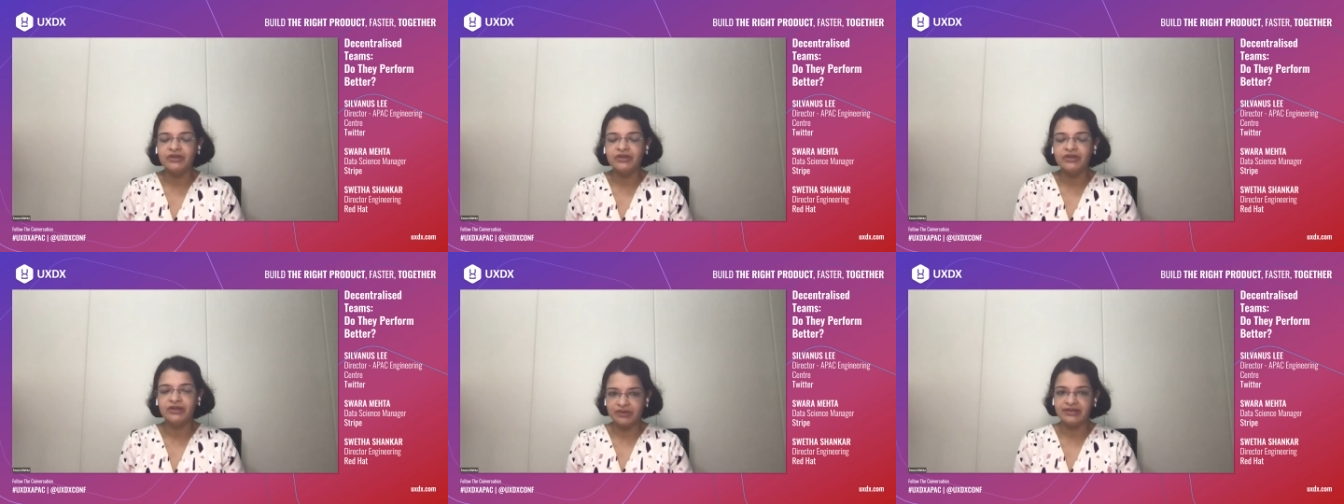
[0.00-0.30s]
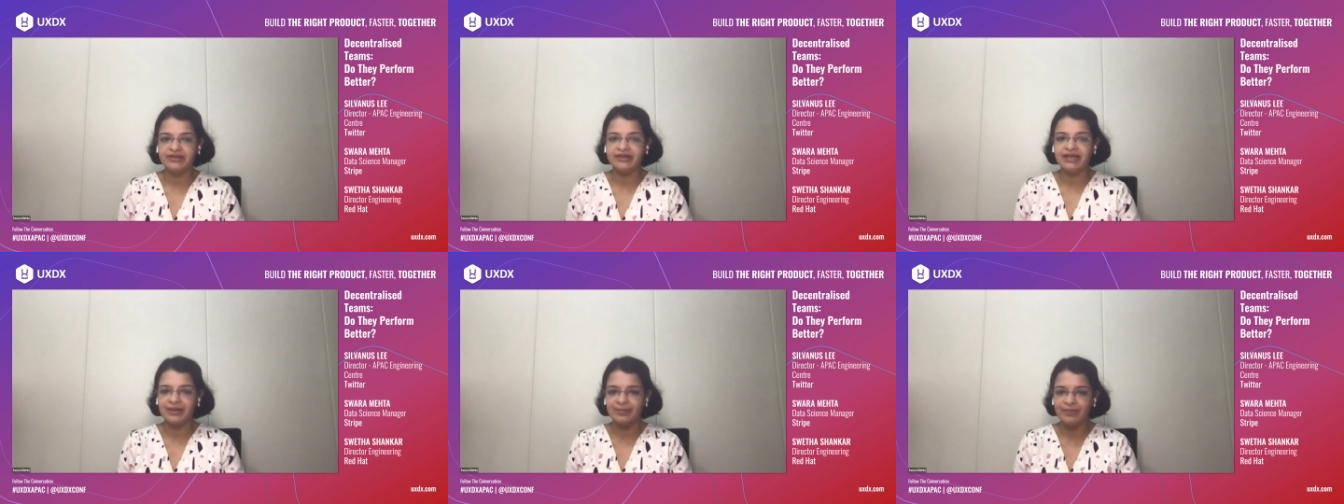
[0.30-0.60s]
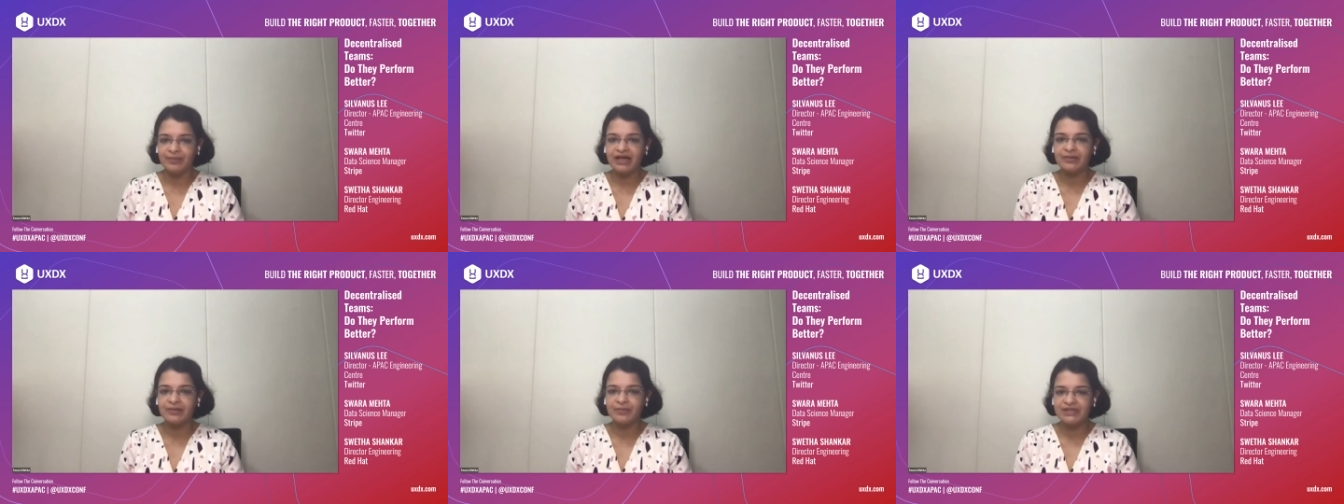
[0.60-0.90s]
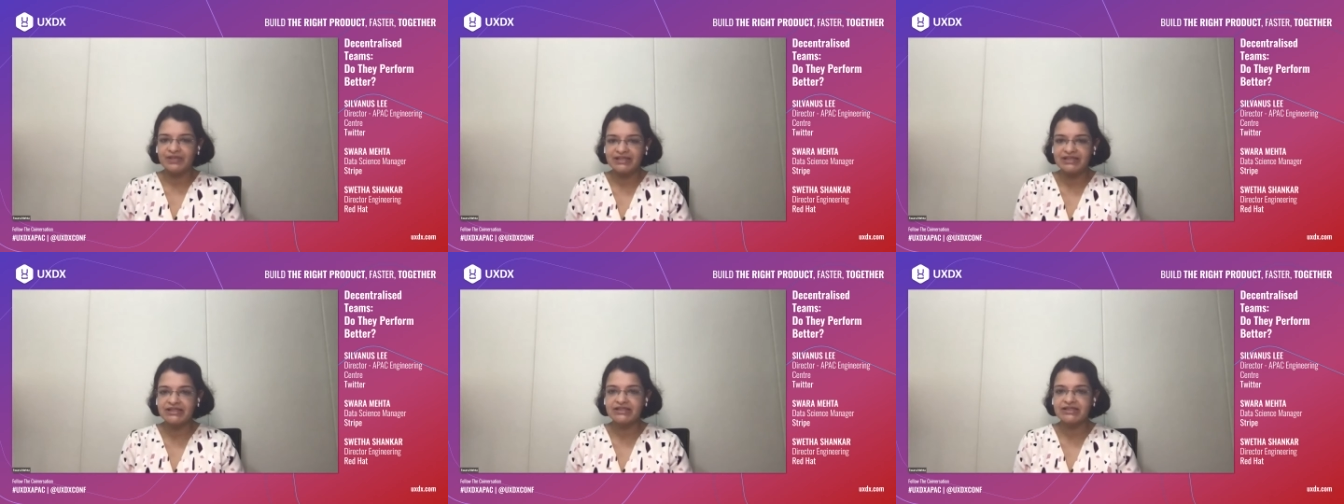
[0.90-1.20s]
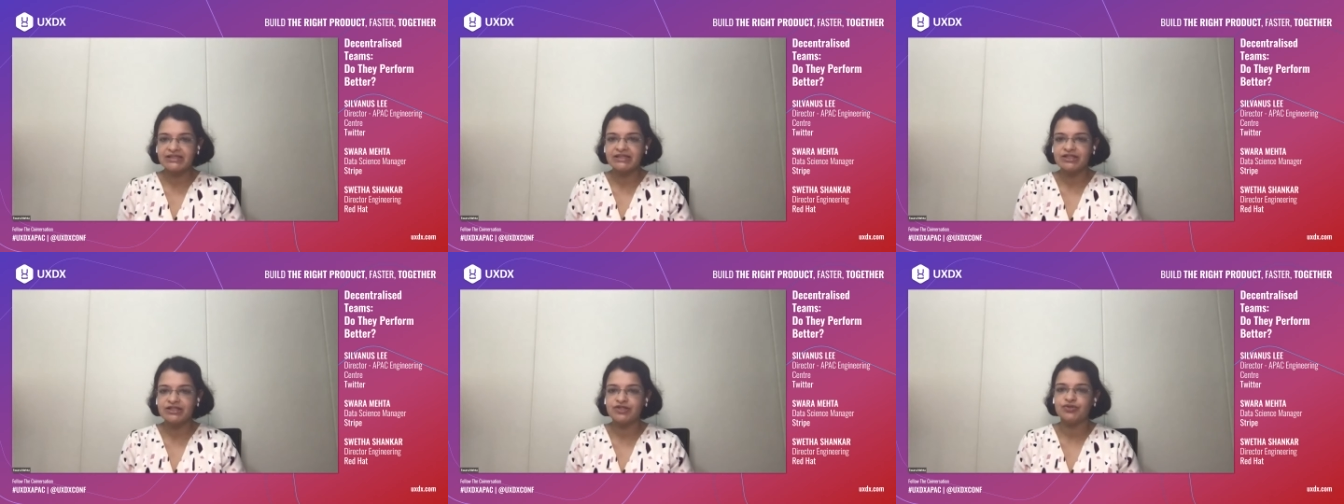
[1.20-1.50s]
local APAC
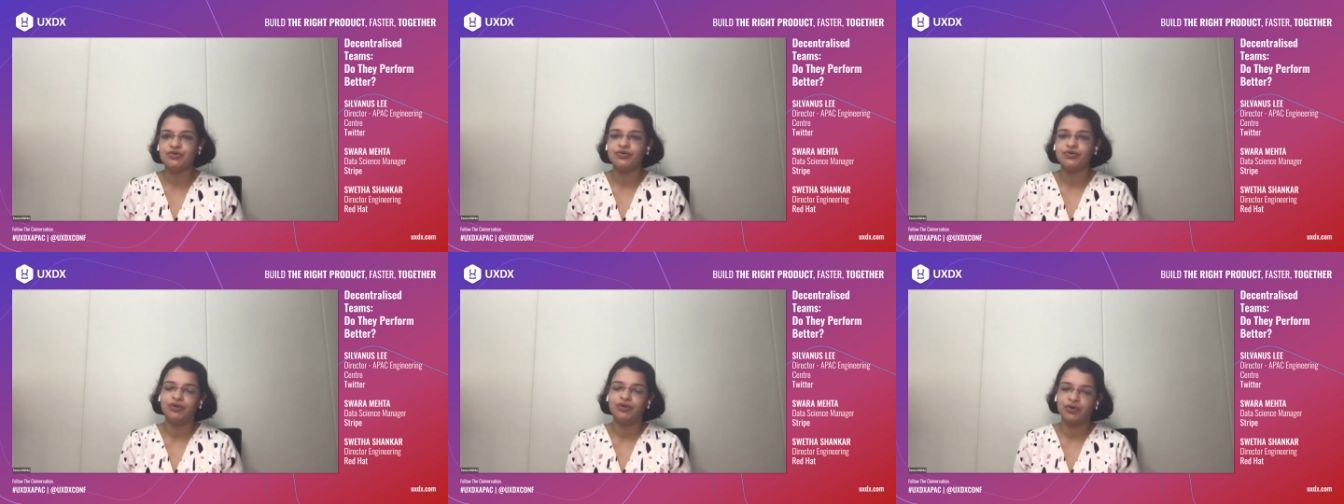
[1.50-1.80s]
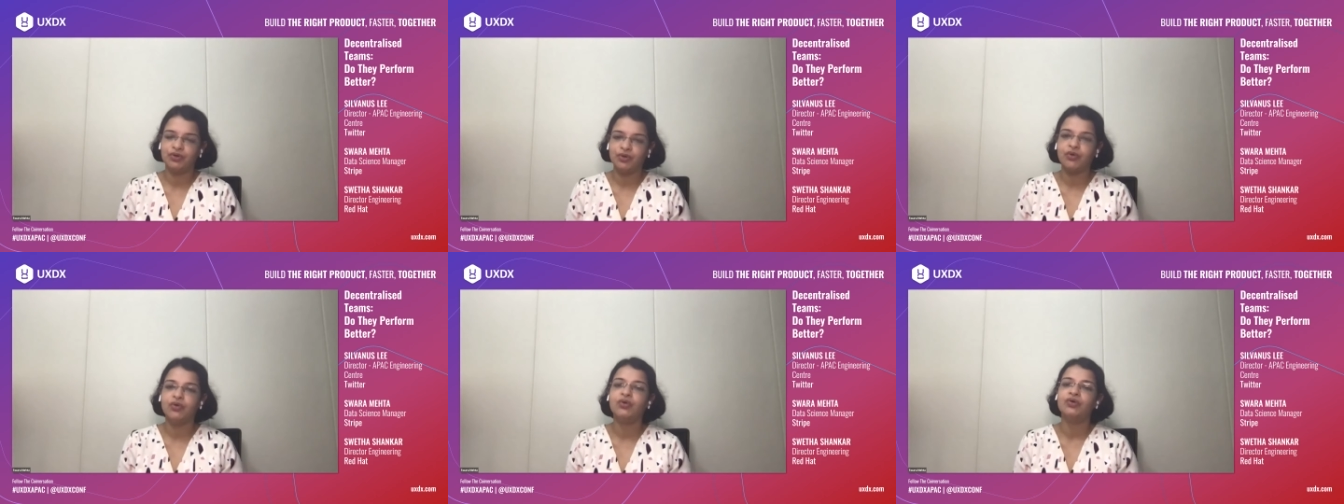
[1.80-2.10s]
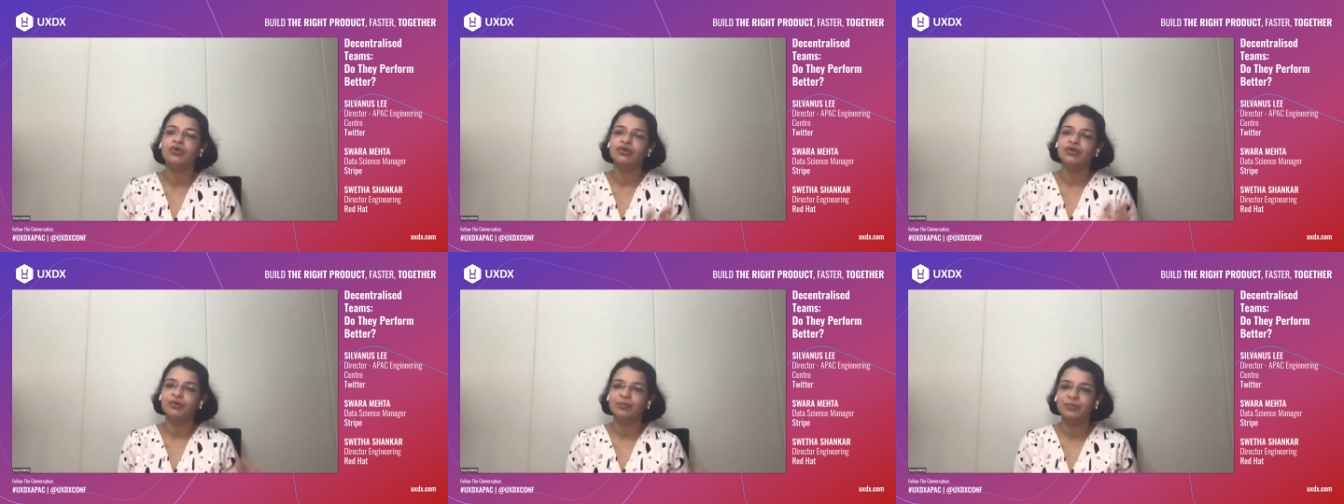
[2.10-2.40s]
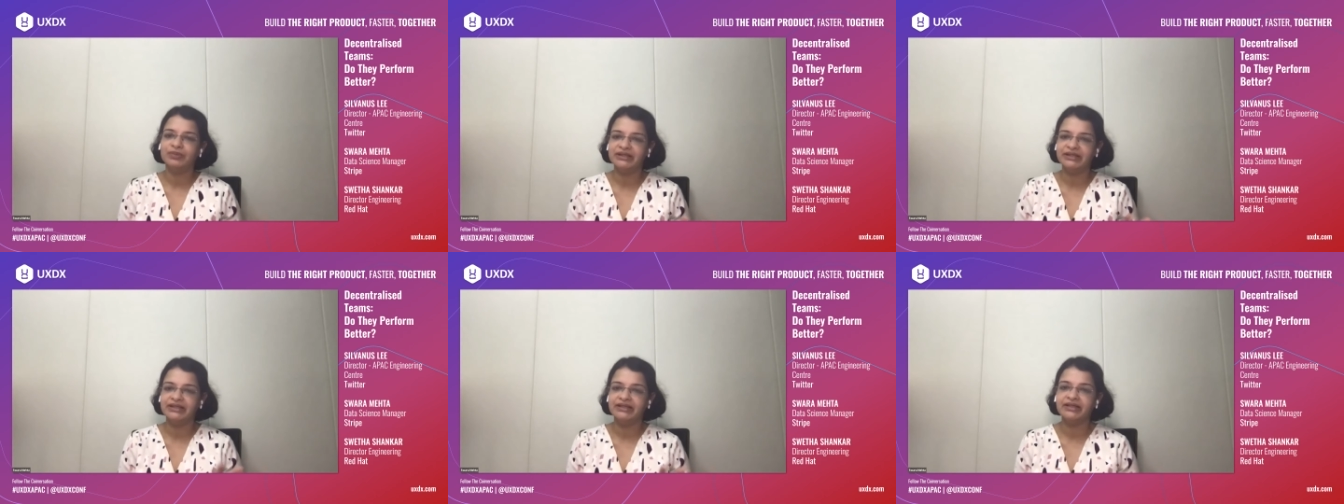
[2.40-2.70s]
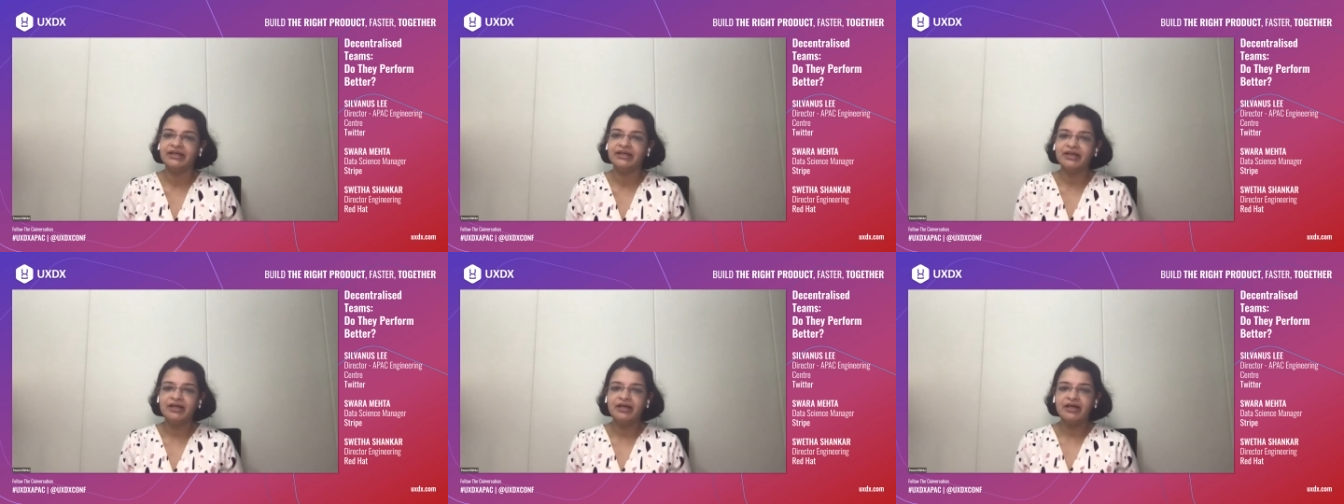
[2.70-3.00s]
businesses to grow
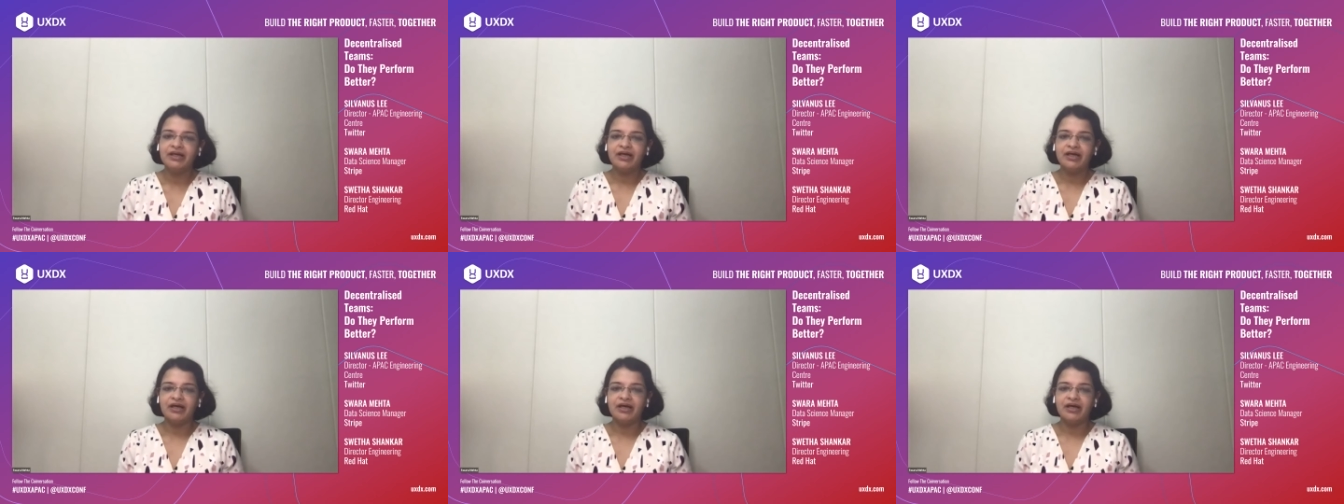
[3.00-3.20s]
globally,